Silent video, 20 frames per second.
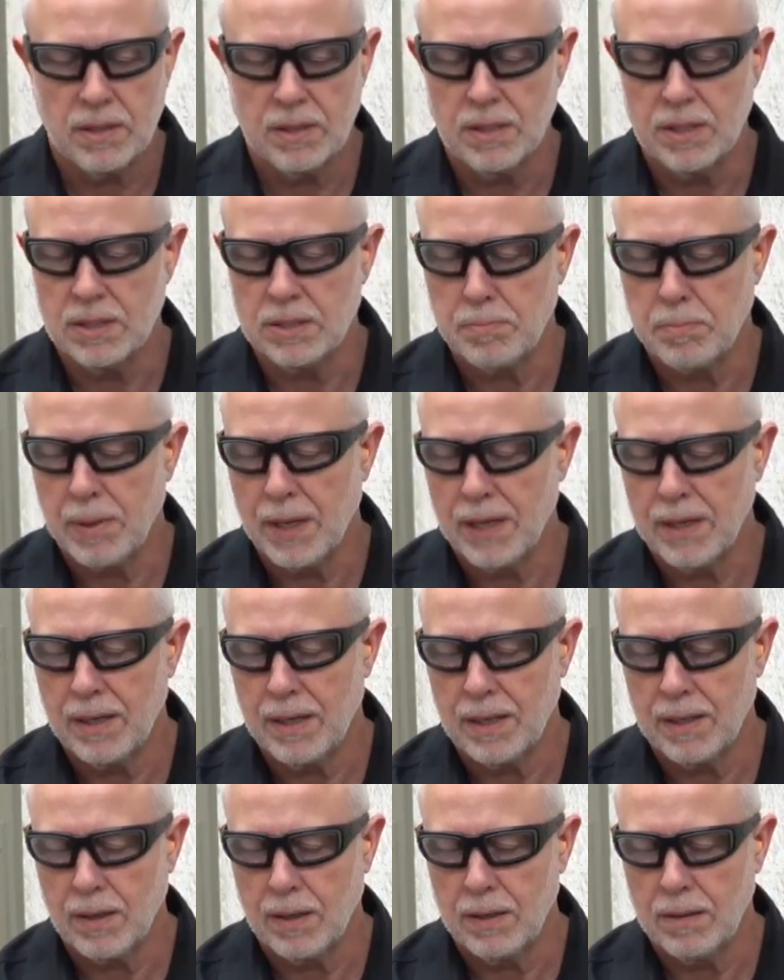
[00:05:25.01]
to this button
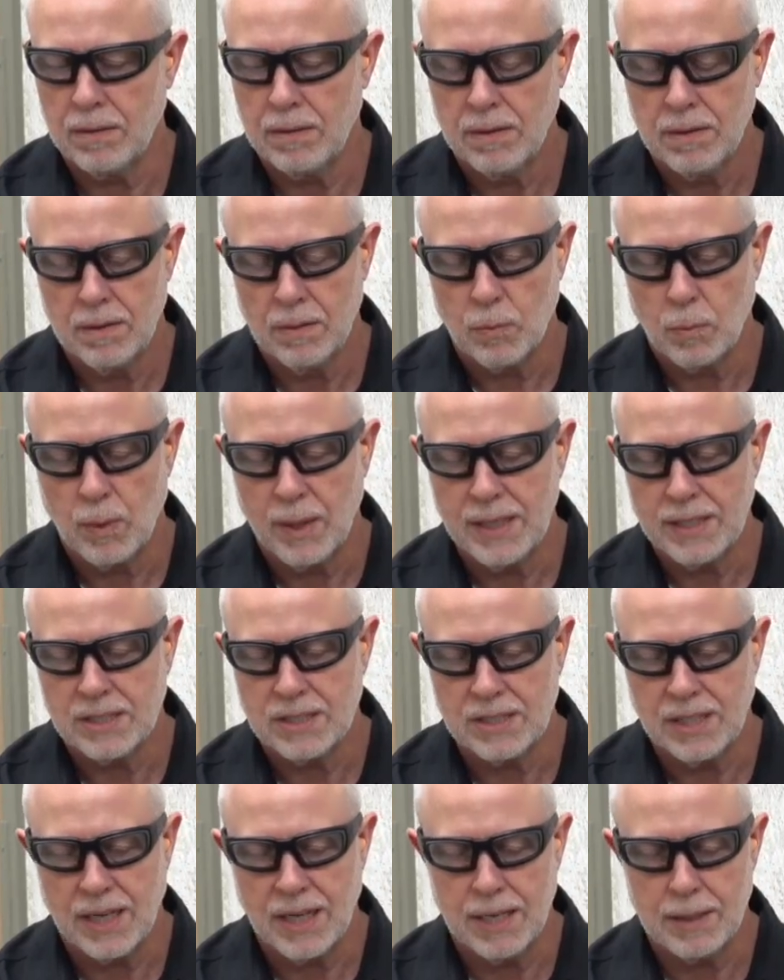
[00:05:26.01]
on the right
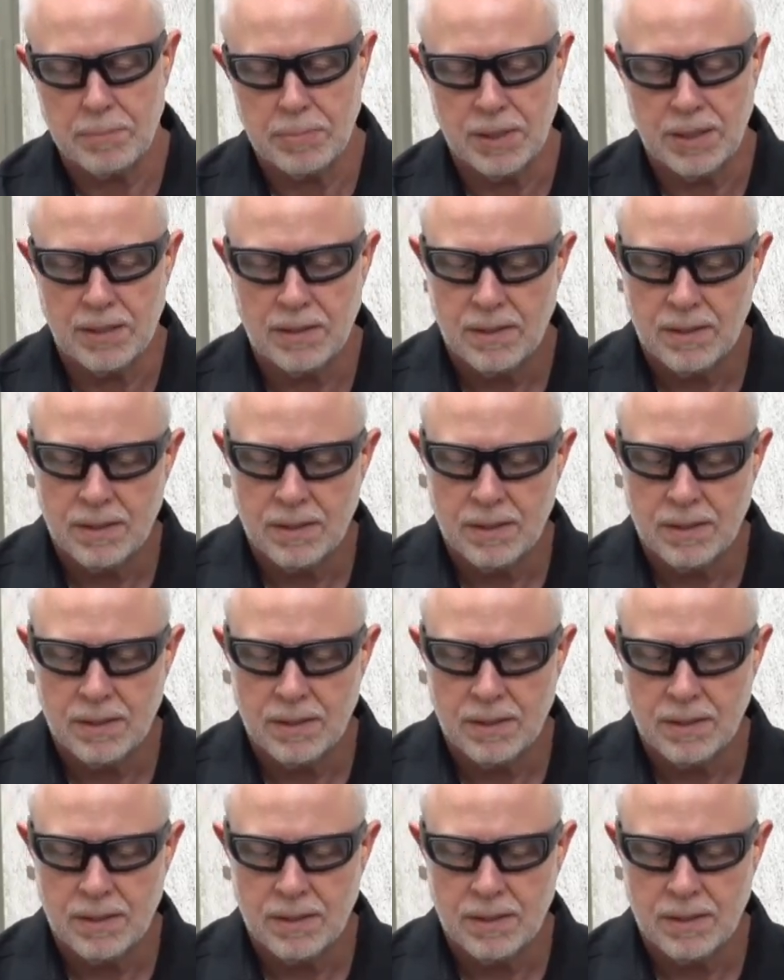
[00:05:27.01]
side, but